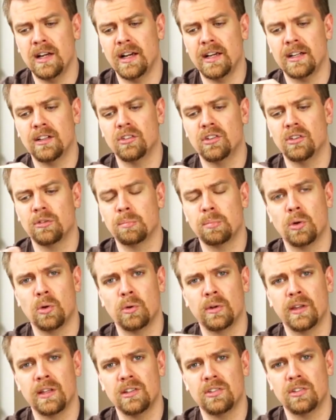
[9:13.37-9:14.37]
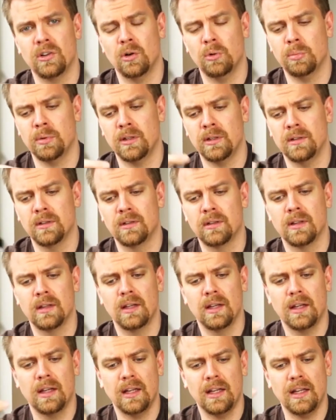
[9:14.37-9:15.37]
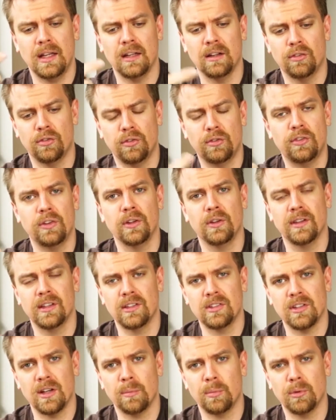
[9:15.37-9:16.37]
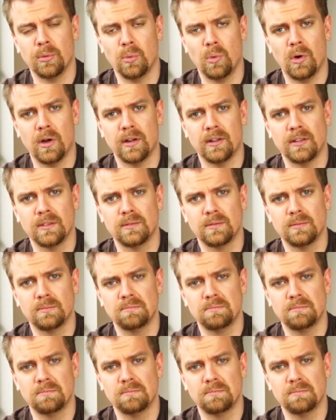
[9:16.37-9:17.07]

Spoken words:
I could just pull this open and fill this up with water.